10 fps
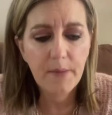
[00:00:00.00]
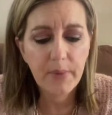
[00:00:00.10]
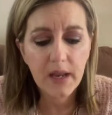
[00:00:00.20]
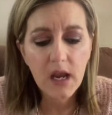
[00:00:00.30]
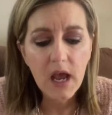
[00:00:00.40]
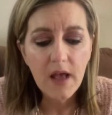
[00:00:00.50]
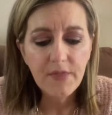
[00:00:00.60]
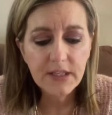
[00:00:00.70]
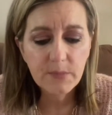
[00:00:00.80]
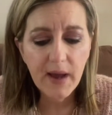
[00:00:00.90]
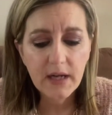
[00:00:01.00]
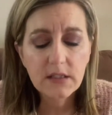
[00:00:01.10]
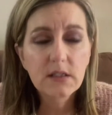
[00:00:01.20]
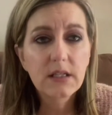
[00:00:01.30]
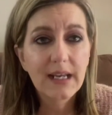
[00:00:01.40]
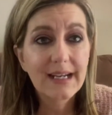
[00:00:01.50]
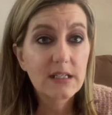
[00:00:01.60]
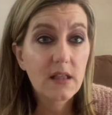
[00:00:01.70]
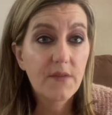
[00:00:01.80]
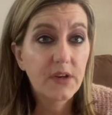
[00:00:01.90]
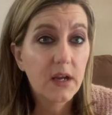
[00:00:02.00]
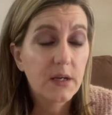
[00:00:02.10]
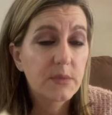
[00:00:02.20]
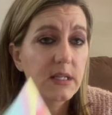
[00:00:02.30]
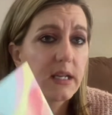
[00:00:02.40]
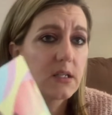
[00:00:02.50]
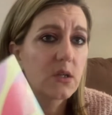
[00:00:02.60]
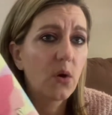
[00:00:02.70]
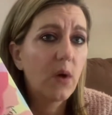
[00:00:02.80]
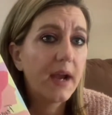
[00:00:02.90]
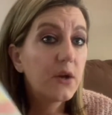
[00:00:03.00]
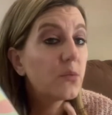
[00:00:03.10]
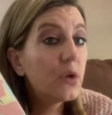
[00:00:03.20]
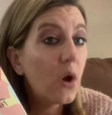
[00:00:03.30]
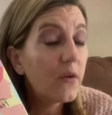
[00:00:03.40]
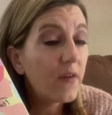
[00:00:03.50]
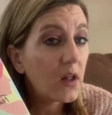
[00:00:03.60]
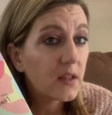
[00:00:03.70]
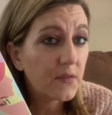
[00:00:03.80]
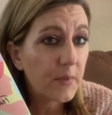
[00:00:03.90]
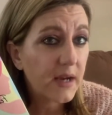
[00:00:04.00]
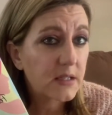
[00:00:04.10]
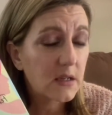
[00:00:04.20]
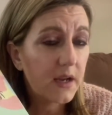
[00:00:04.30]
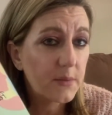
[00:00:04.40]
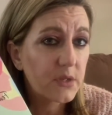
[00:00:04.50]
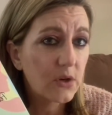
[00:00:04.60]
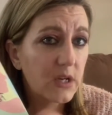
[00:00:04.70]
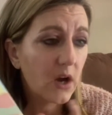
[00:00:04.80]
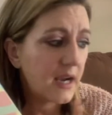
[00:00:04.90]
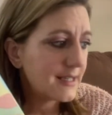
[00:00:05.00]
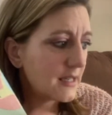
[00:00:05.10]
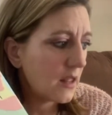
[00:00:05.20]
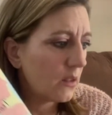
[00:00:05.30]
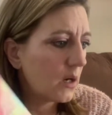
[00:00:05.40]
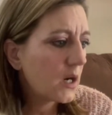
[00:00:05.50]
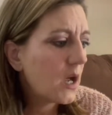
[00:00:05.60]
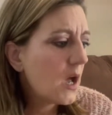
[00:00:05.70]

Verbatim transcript: But this box looks like it has 11 items in it. So I don't know if all 11 box items are in here. I did not look.